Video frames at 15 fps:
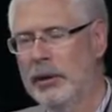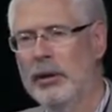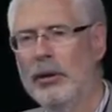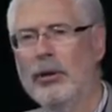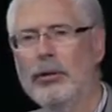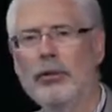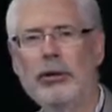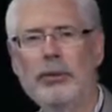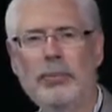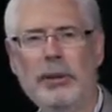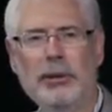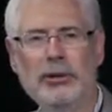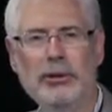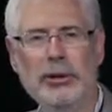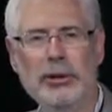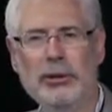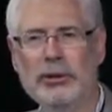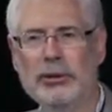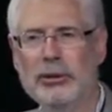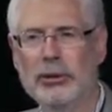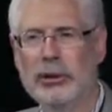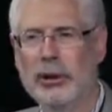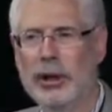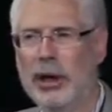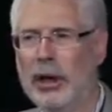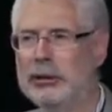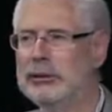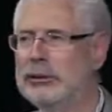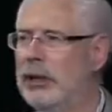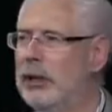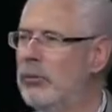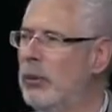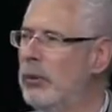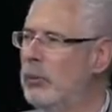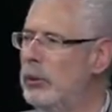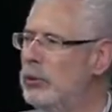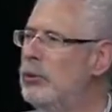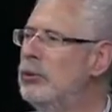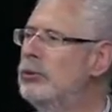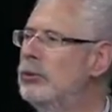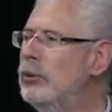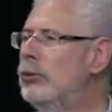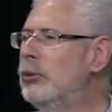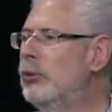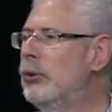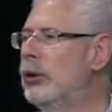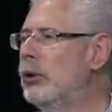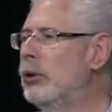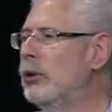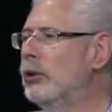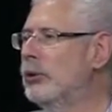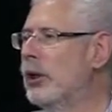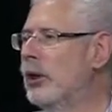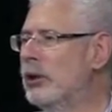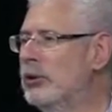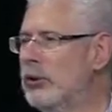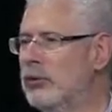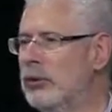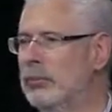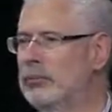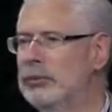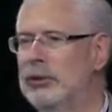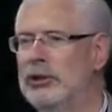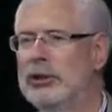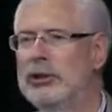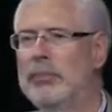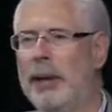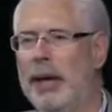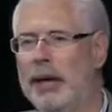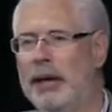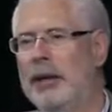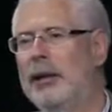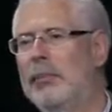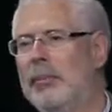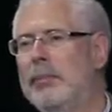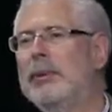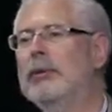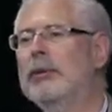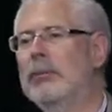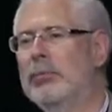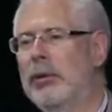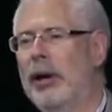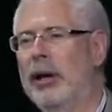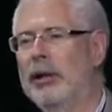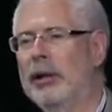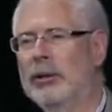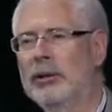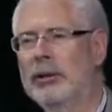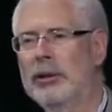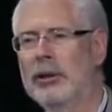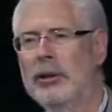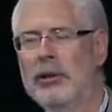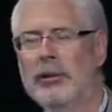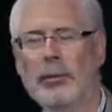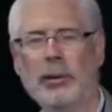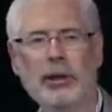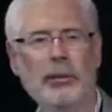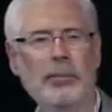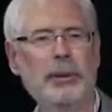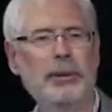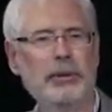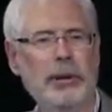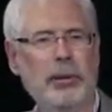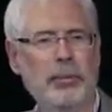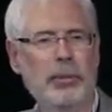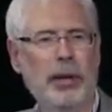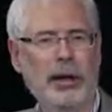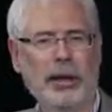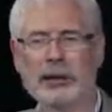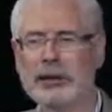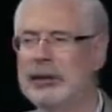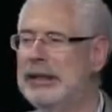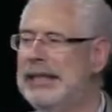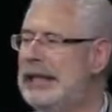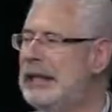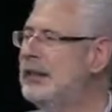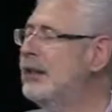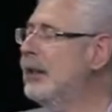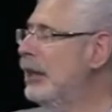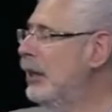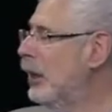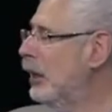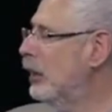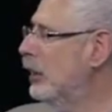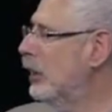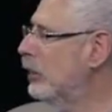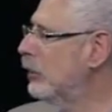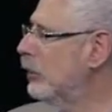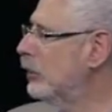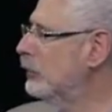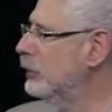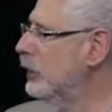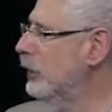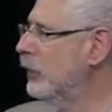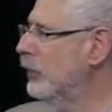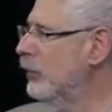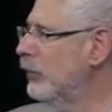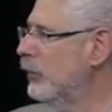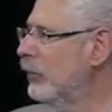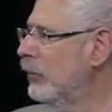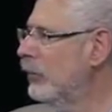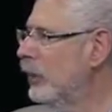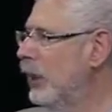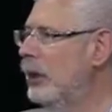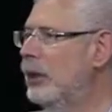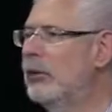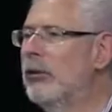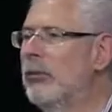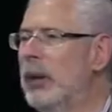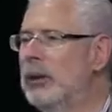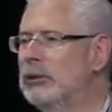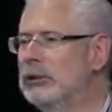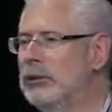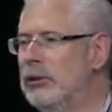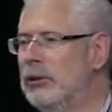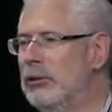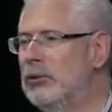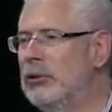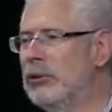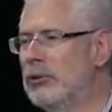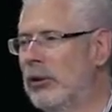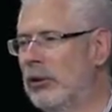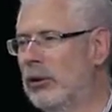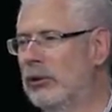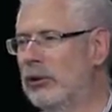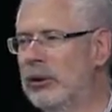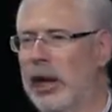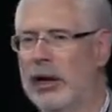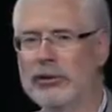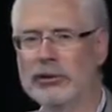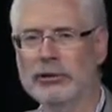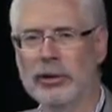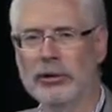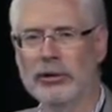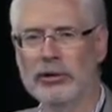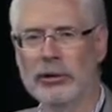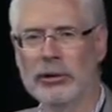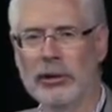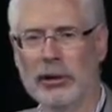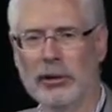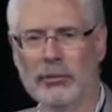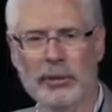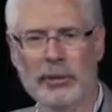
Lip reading: The third piece is, unlike what we used to do in the old days of simply spec and build the product, we're going to build our product iteratively and incrementally using something called agile engineering.